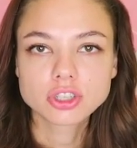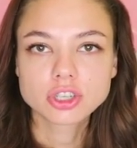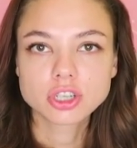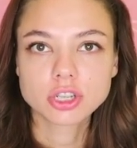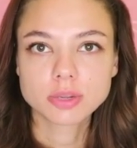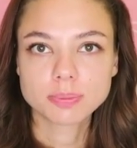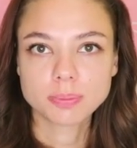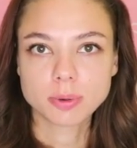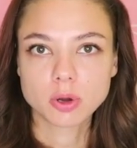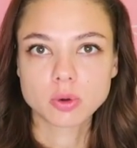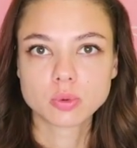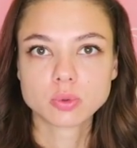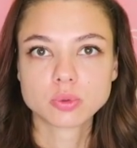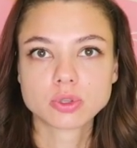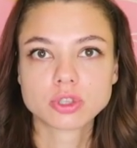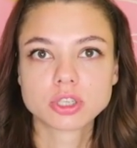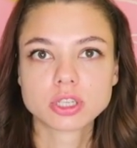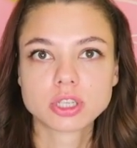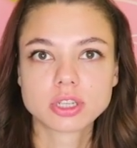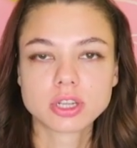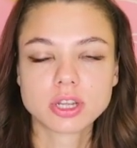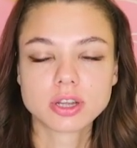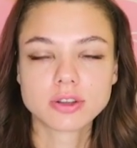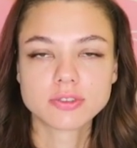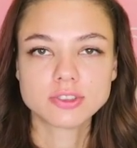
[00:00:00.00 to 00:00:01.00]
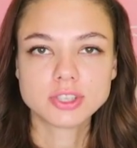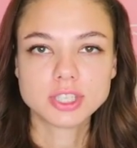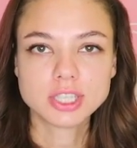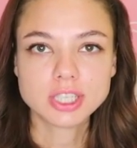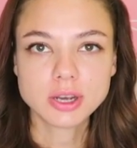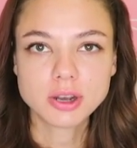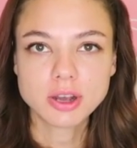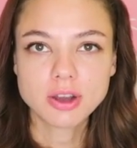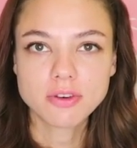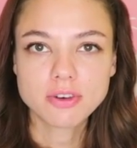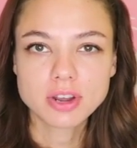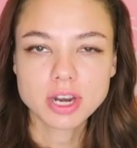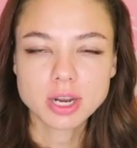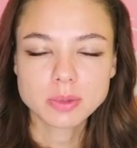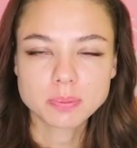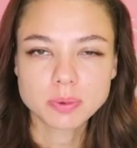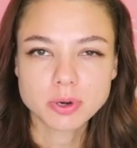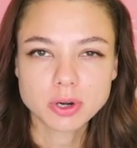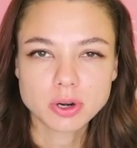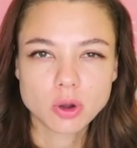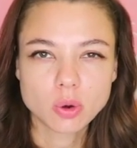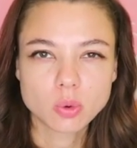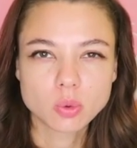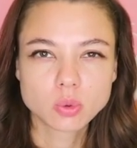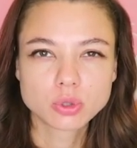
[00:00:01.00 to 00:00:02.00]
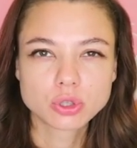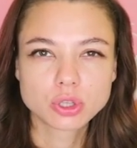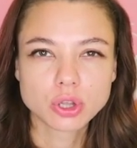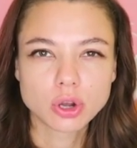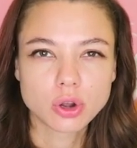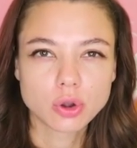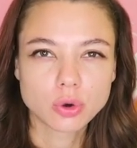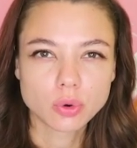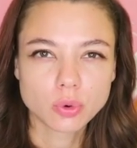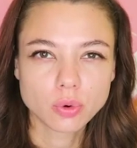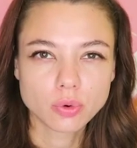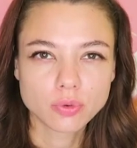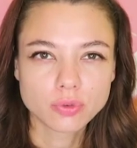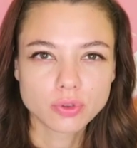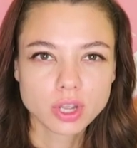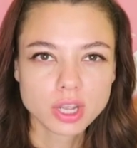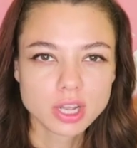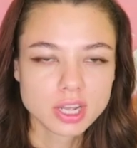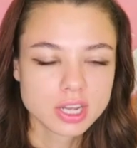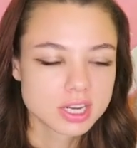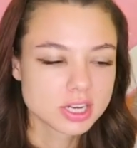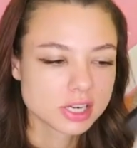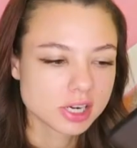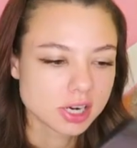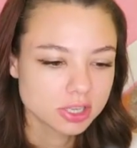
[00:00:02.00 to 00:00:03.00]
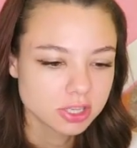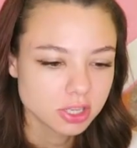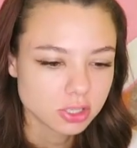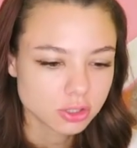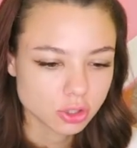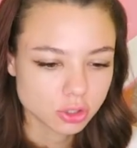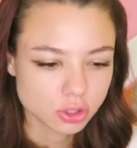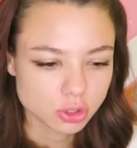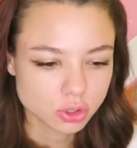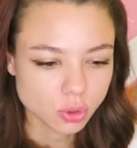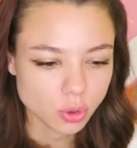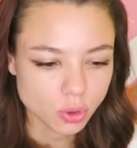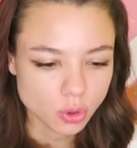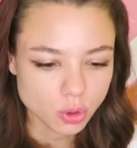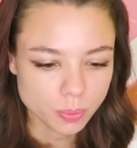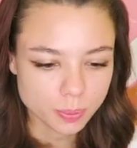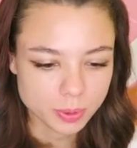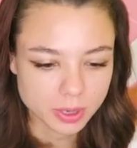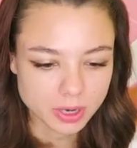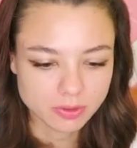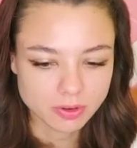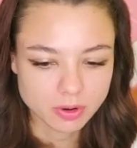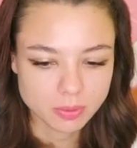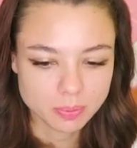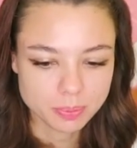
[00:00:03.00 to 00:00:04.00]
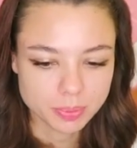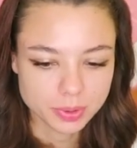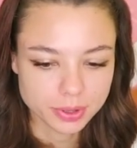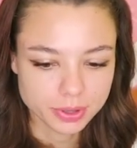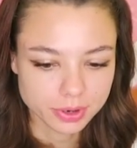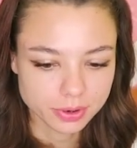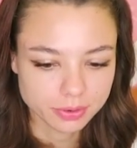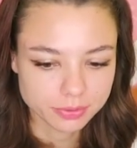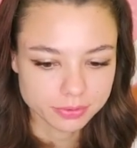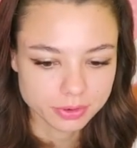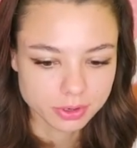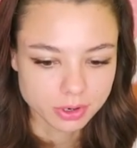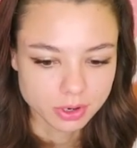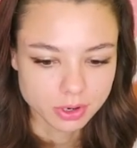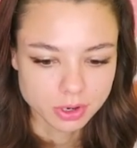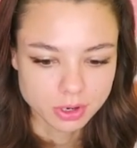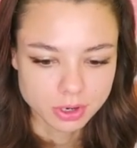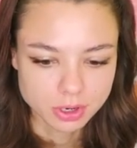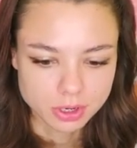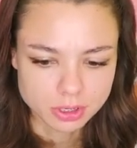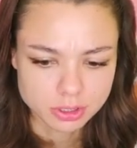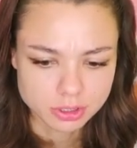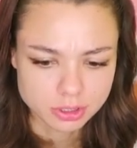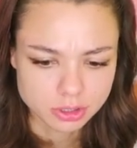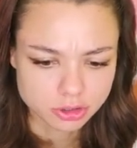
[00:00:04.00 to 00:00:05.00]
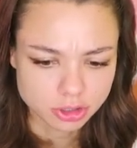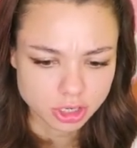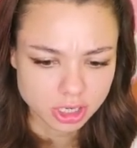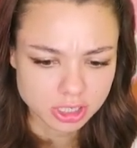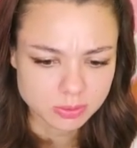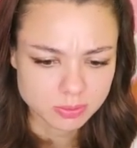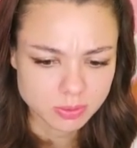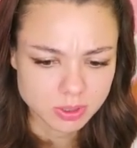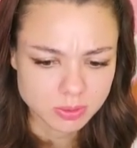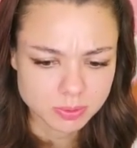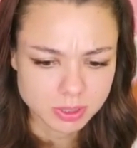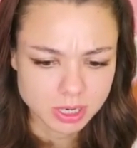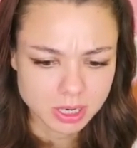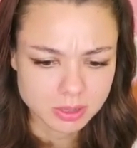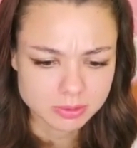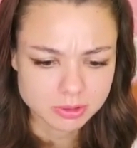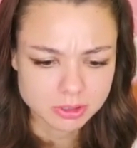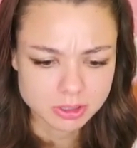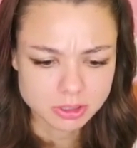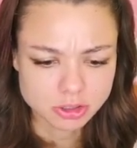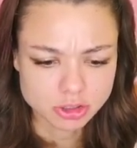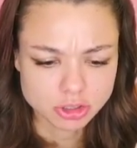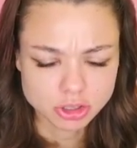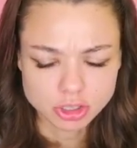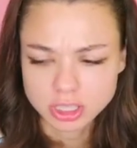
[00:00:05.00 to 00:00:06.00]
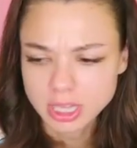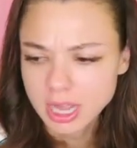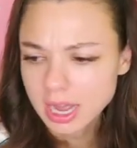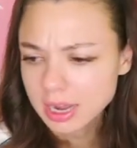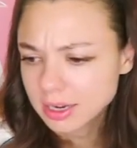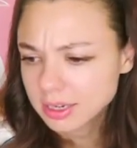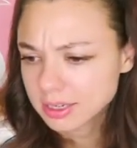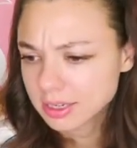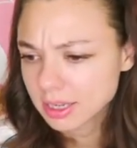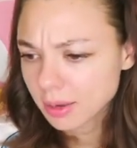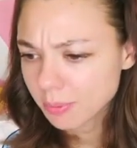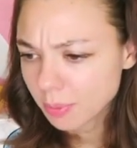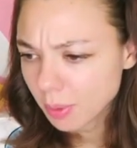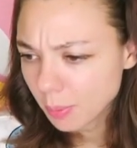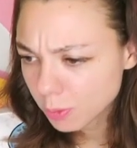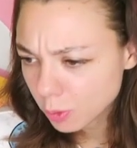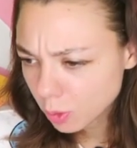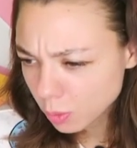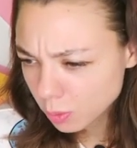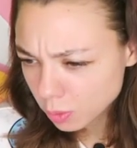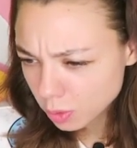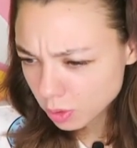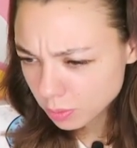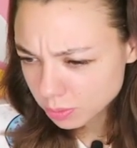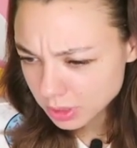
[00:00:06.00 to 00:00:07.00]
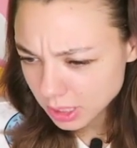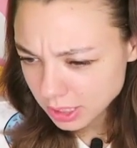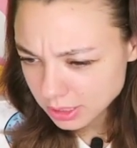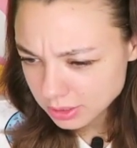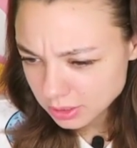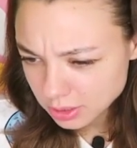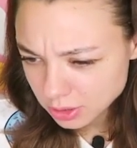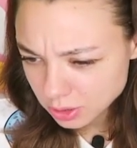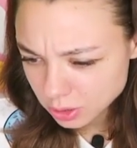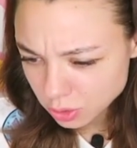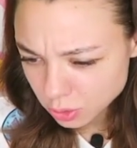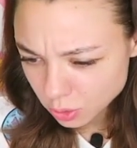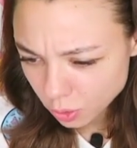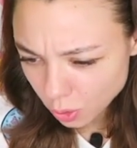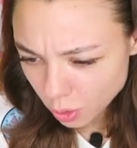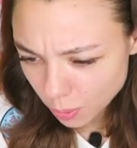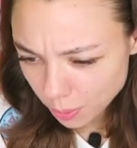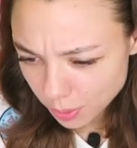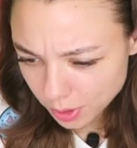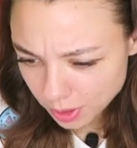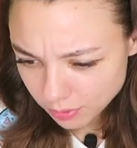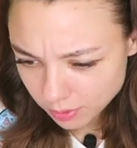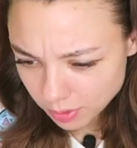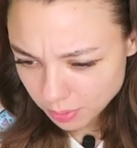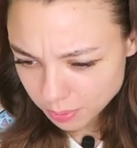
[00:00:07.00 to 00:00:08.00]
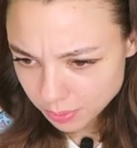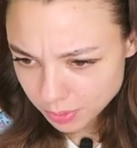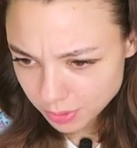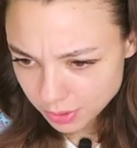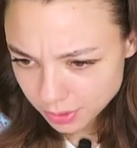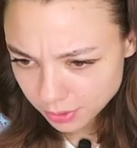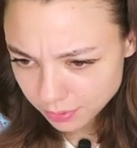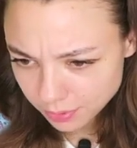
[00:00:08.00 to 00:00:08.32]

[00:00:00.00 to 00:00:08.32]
Angel is beaten, everybody's talking about blood. Now a story about vampires. Okay, let's go to our treehouse and I'll try to find something about